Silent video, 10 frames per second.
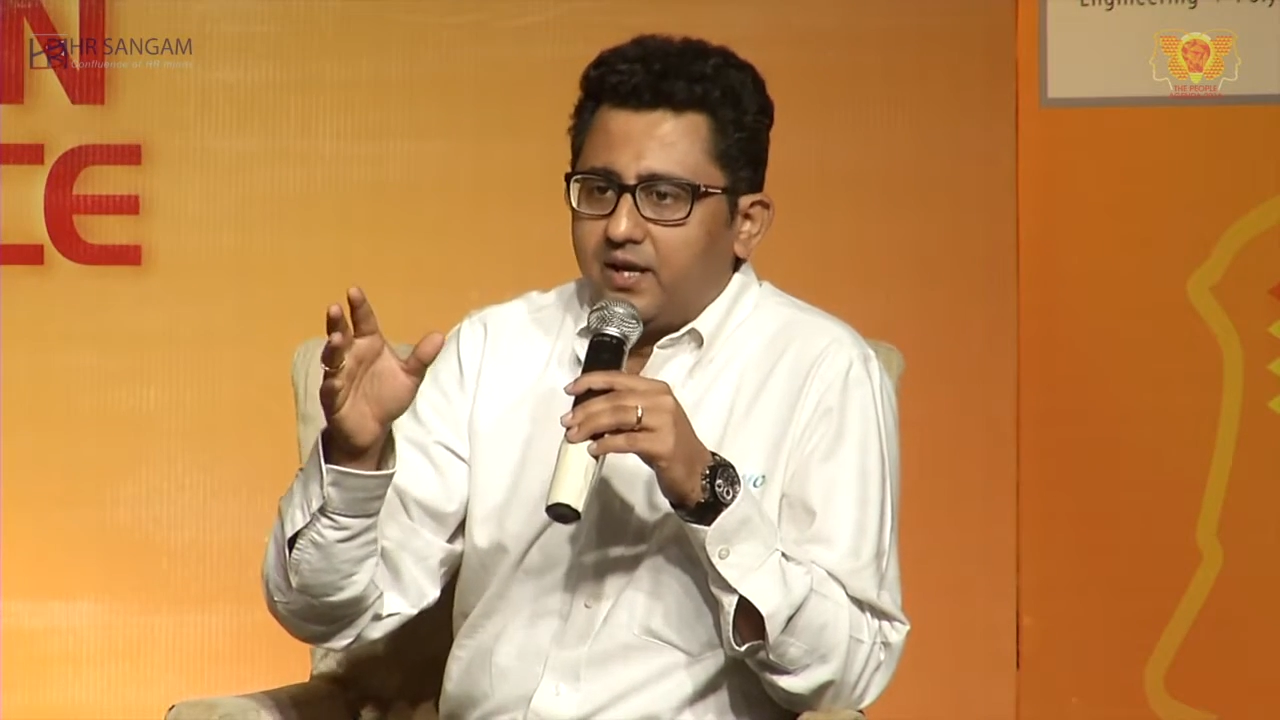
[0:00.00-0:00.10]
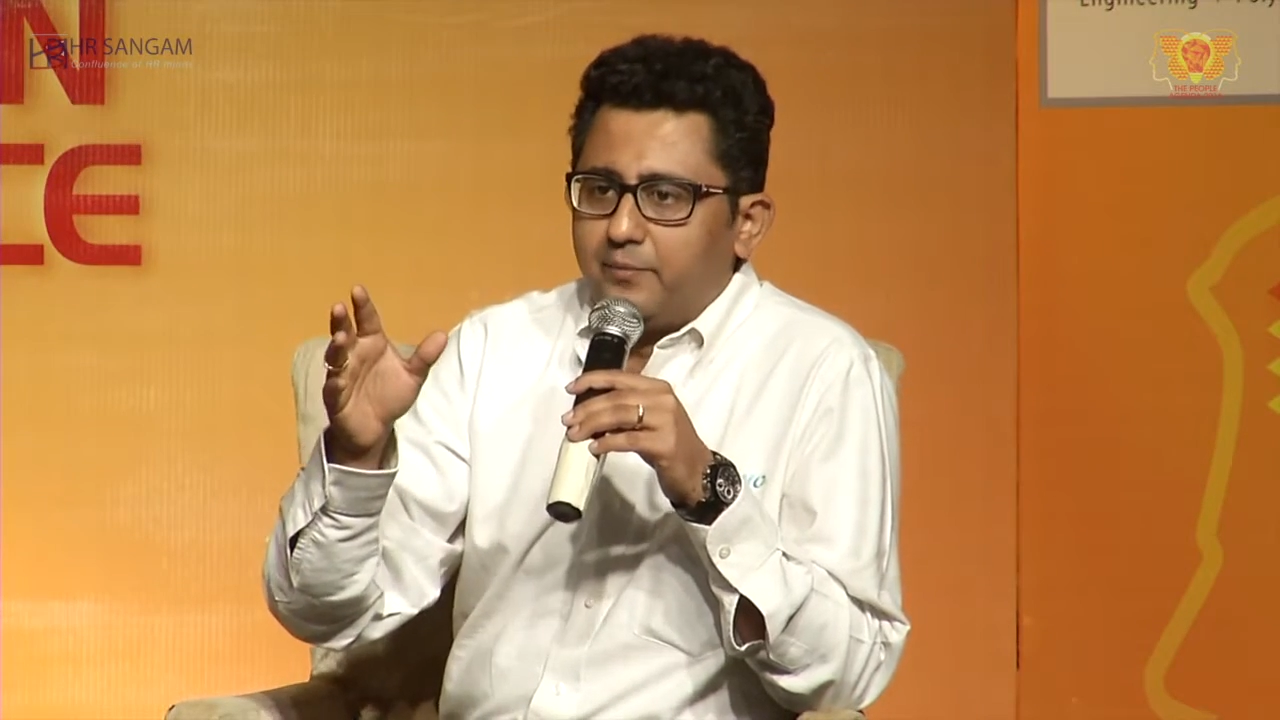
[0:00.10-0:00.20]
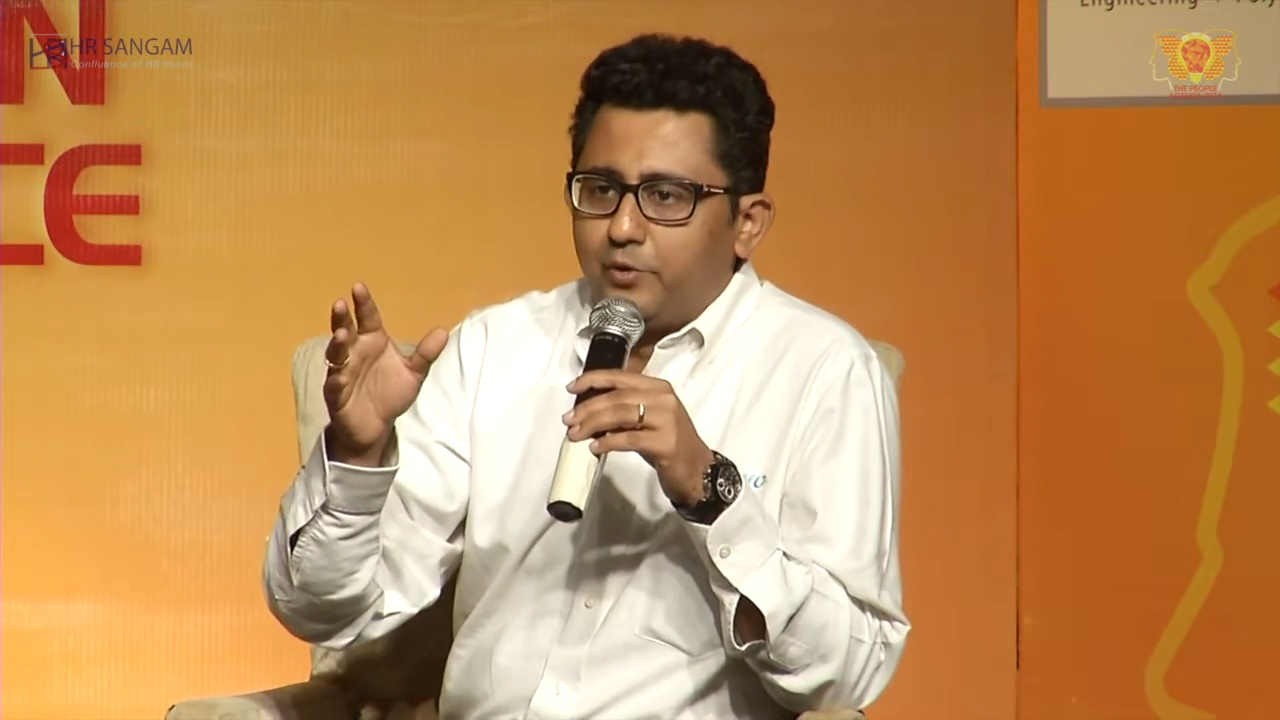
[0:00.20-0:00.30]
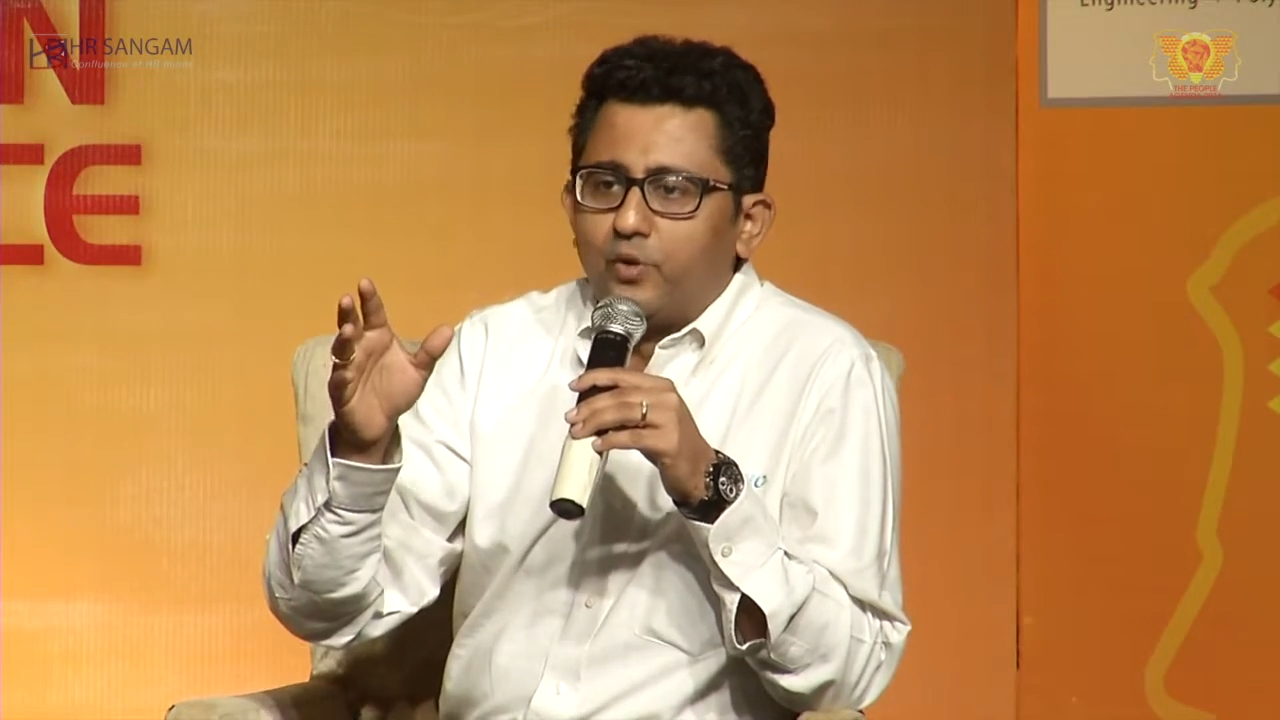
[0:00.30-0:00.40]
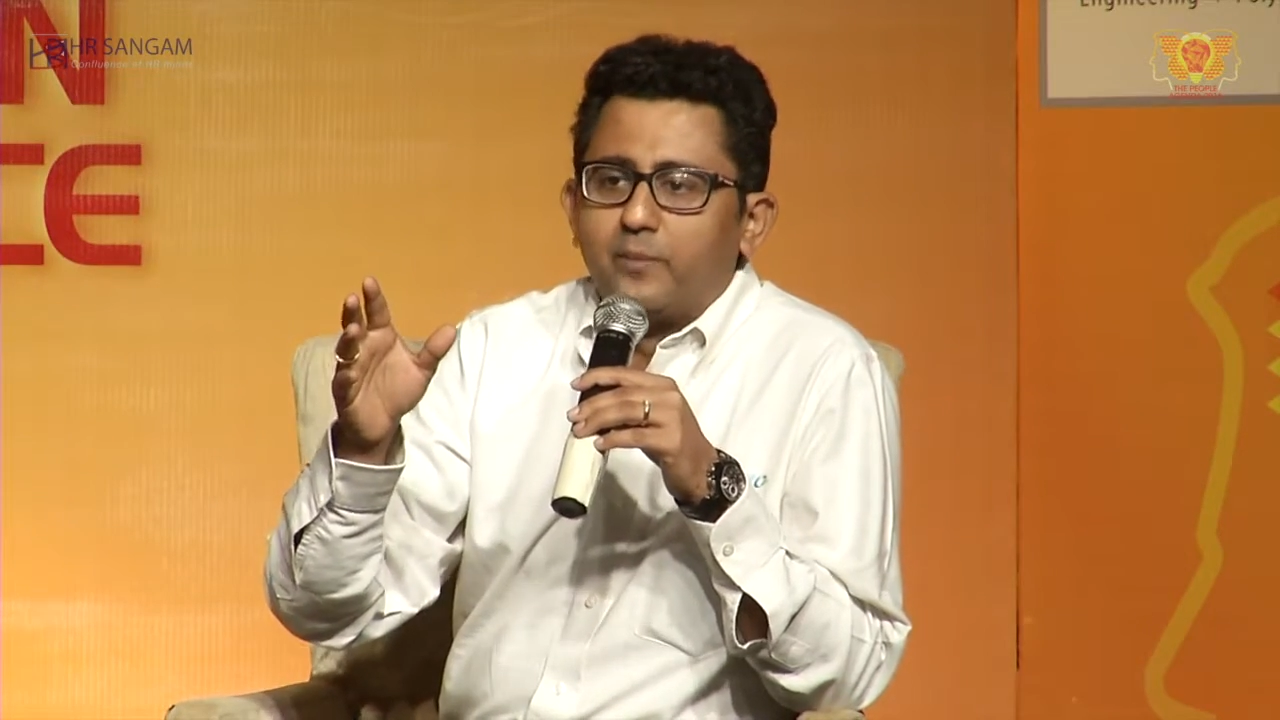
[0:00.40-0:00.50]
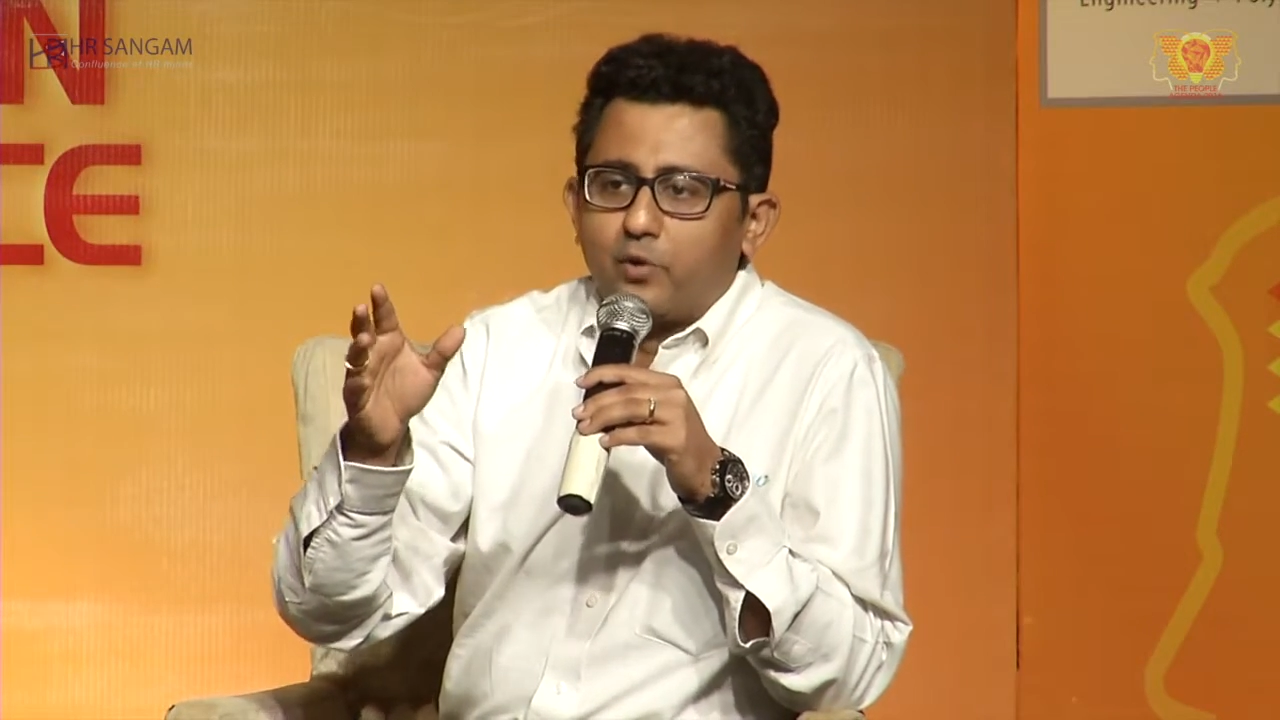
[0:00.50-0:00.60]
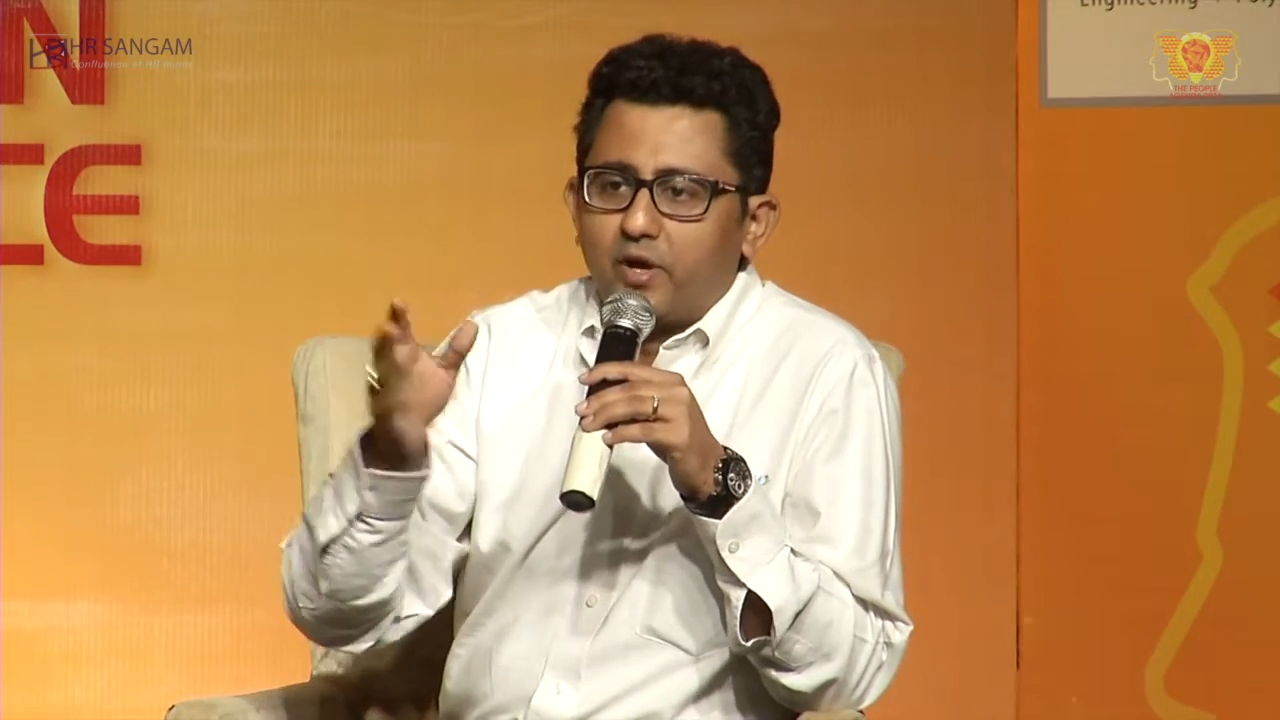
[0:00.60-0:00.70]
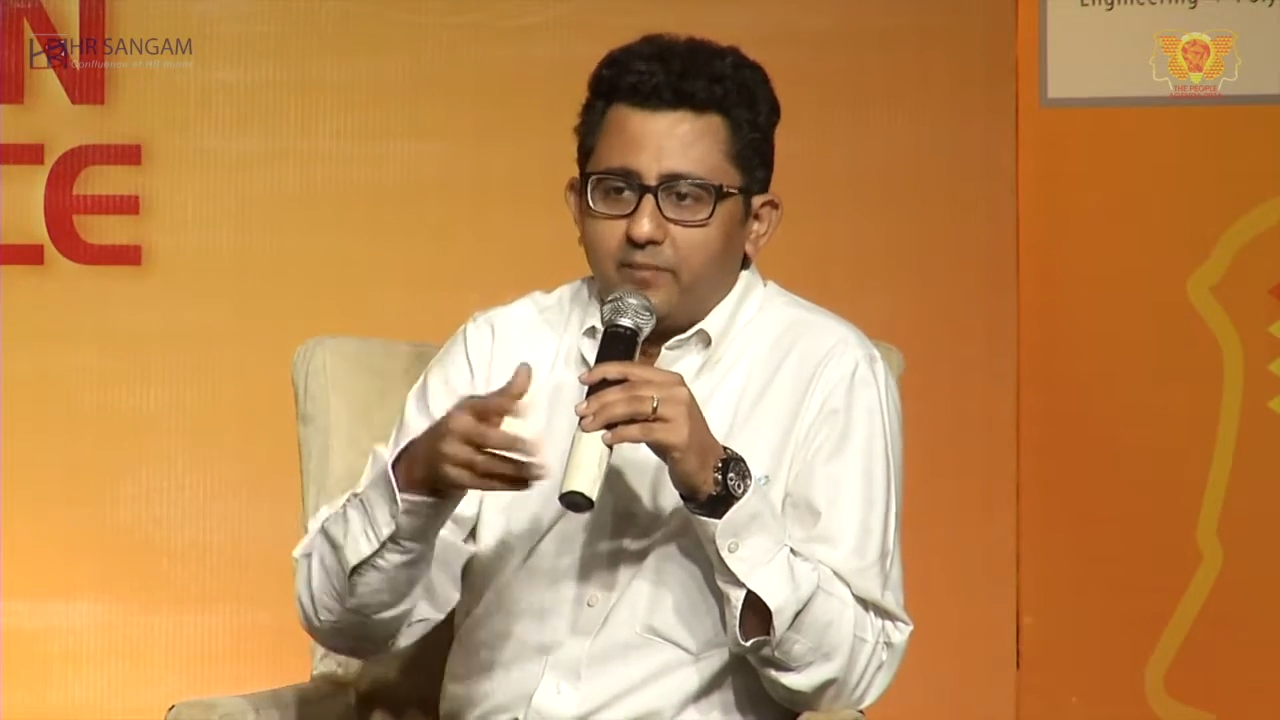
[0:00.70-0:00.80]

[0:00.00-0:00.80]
new employee,